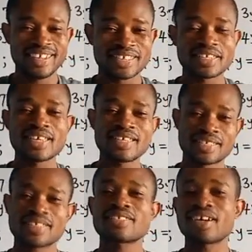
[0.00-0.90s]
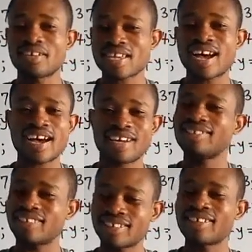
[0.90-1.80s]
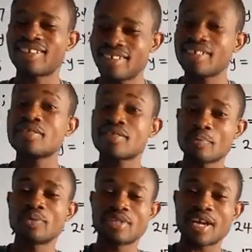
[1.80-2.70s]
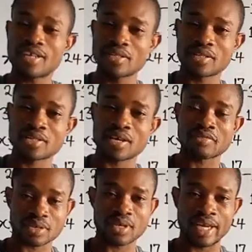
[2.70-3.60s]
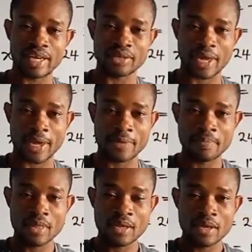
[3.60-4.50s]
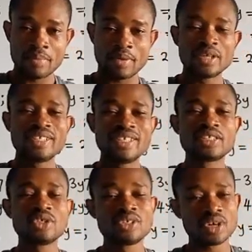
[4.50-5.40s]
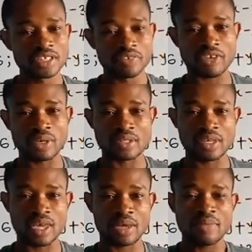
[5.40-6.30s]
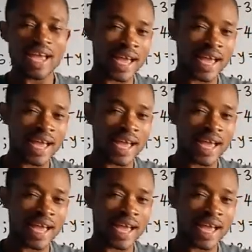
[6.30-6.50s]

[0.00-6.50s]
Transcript: So see, these stuffs are technically simple. They are easy stuffs to learn, okay? But you need good knowledge of LCM.